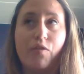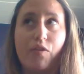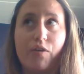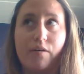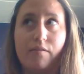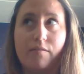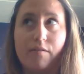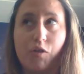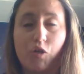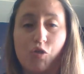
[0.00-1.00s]
The
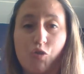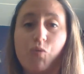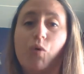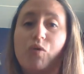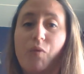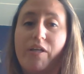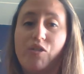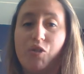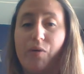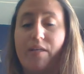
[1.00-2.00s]
controlled way to
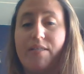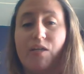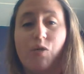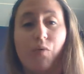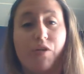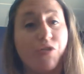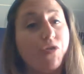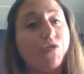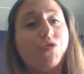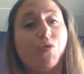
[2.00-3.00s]
do it is that you want to
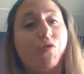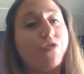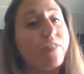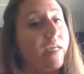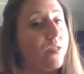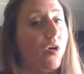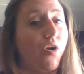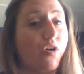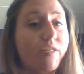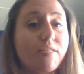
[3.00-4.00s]
turn your shoulders as
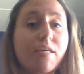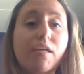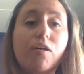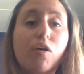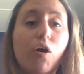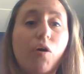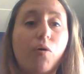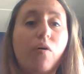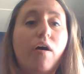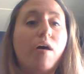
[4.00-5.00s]
hard as they can
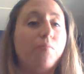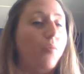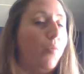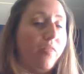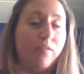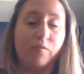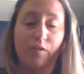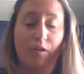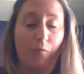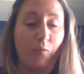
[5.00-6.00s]
go with,
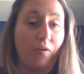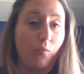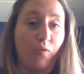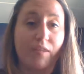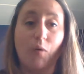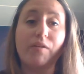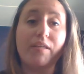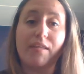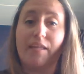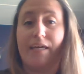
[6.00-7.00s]
where the only
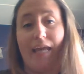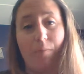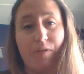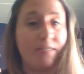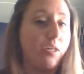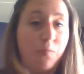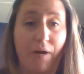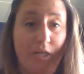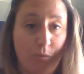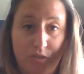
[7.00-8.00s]
thing that can happen is that your
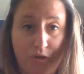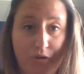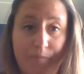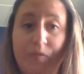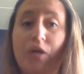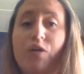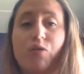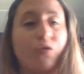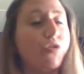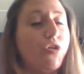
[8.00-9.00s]
body will turn. So
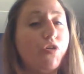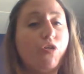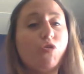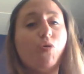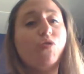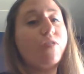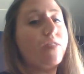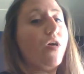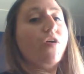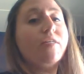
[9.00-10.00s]
you're turning your shoulders as
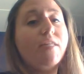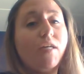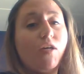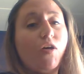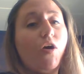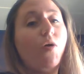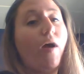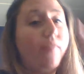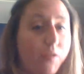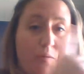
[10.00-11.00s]
hard as they can go,
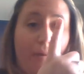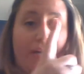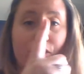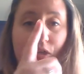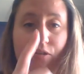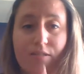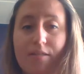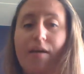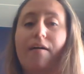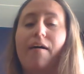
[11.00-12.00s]
and then your body turns.
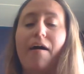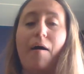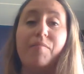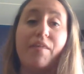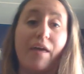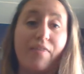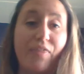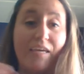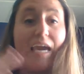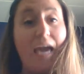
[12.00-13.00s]
The
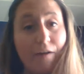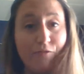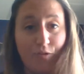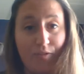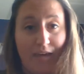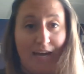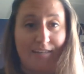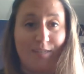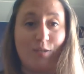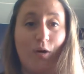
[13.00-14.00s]
thing after that
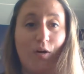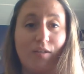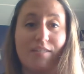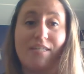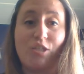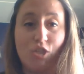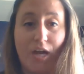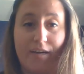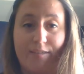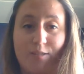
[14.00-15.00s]
is called the
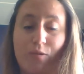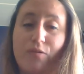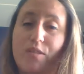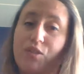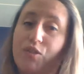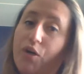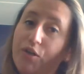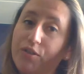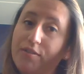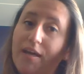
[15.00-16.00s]
check. So there's the
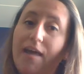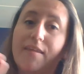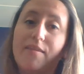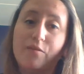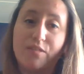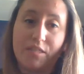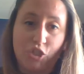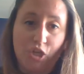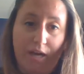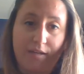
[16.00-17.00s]
turn, and then there's the
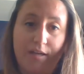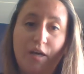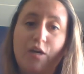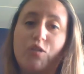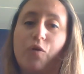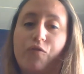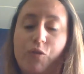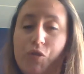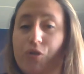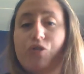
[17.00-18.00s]
check. So if you
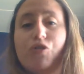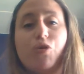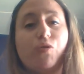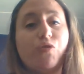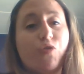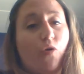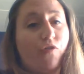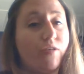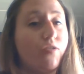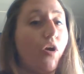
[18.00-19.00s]
turn your shoulders
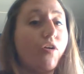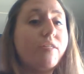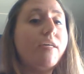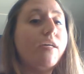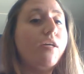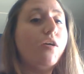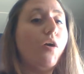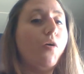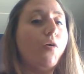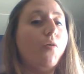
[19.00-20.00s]
over as hard as they can
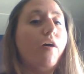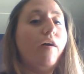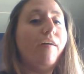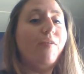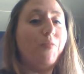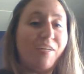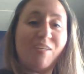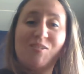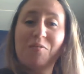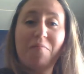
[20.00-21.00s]
go, what do you
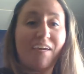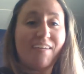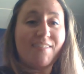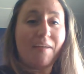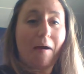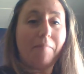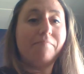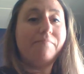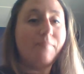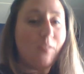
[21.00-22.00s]
do to make it stop?
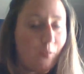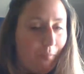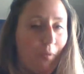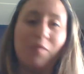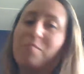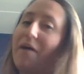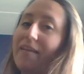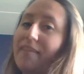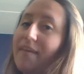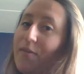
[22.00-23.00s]
You pull them back
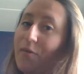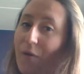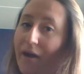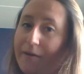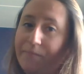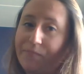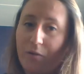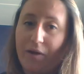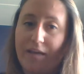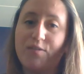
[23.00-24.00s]
the other way.
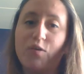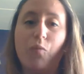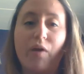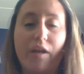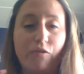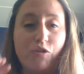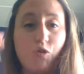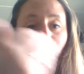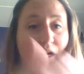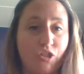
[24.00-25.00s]
Okay, so whatever
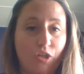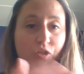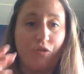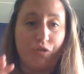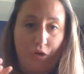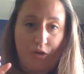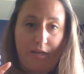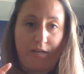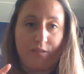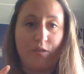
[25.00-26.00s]
direction you're
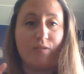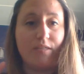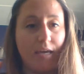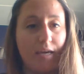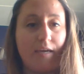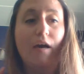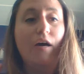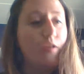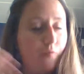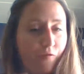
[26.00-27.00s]
turning. So say,
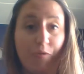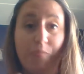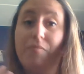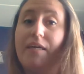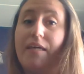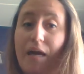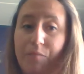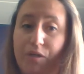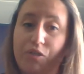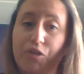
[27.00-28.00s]
for me, I'm
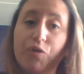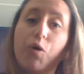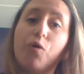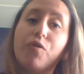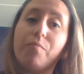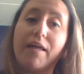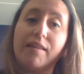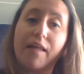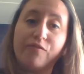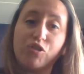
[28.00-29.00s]
going to turn over my
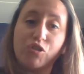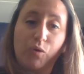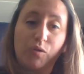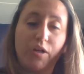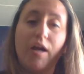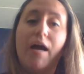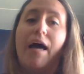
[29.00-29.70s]
left shoulder.